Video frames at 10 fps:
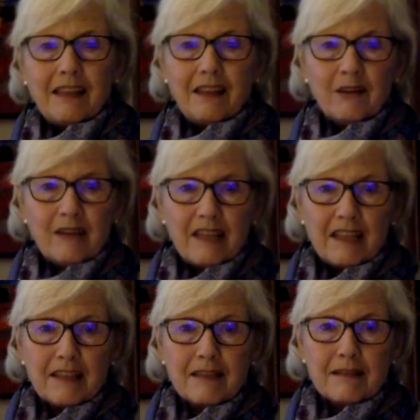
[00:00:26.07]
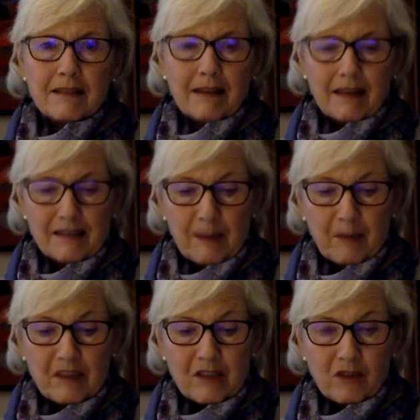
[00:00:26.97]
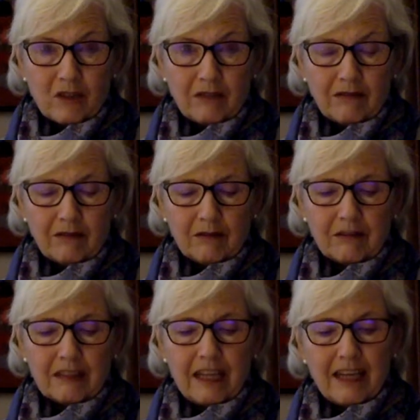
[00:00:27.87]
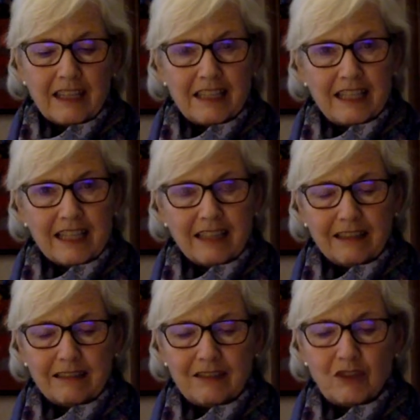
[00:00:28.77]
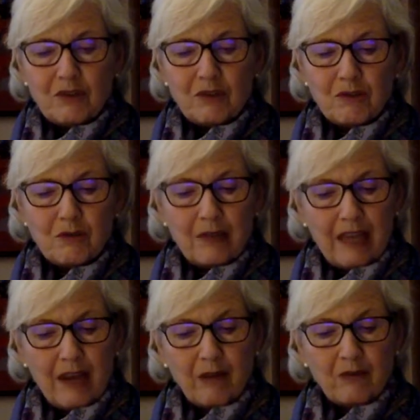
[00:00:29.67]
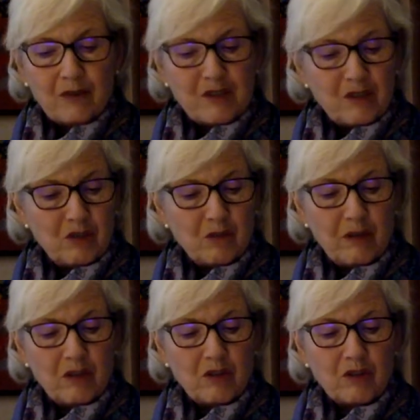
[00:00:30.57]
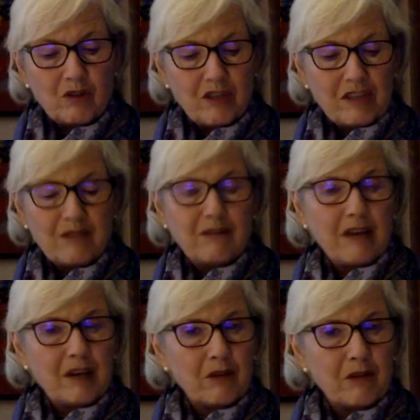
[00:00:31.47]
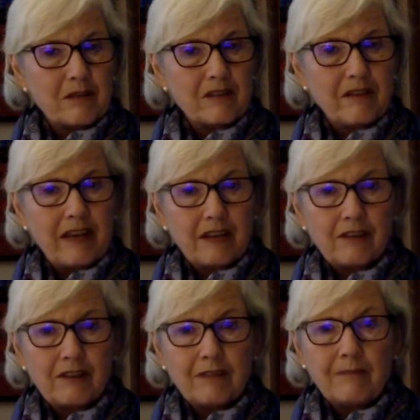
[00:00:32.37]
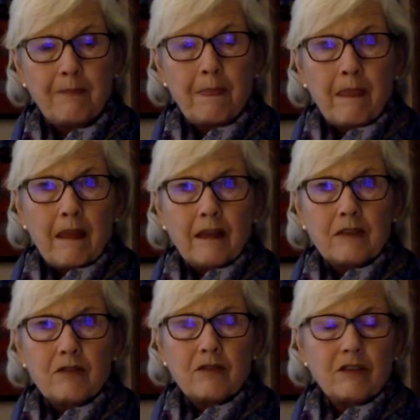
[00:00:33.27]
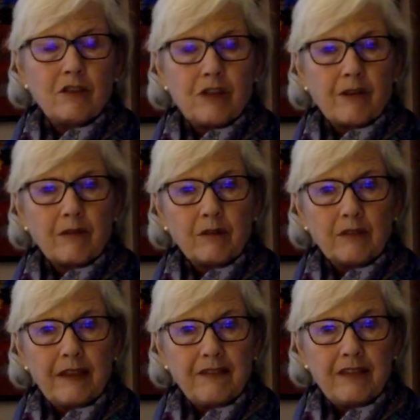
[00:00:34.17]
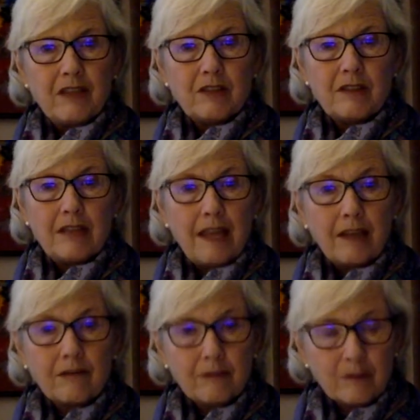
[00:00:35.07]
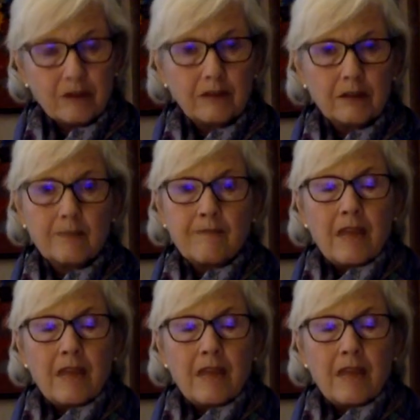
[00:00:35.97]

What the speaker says: Theory is a supposition or an idea used to account for a situation or justify a course of action. That's just a general definition taken from Google,